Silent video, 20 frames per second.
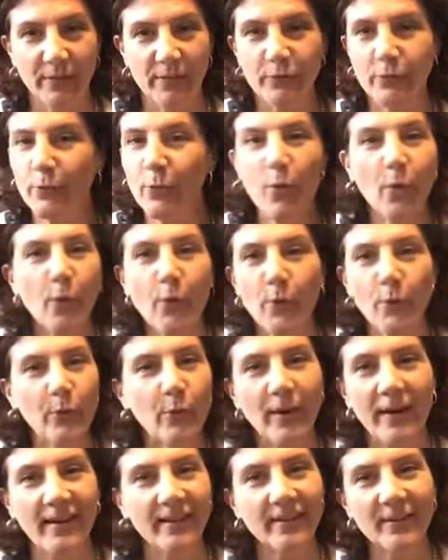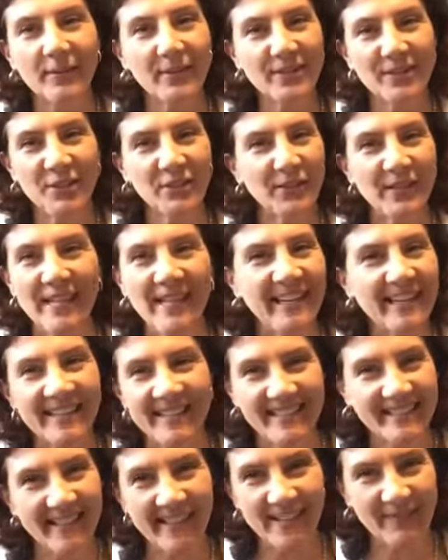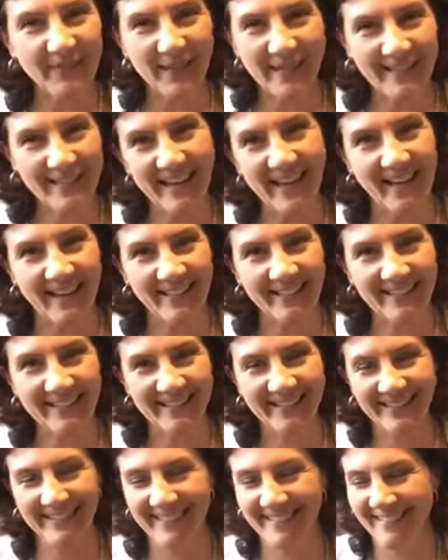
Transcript: So no, I don't want you to eat inside my tanks.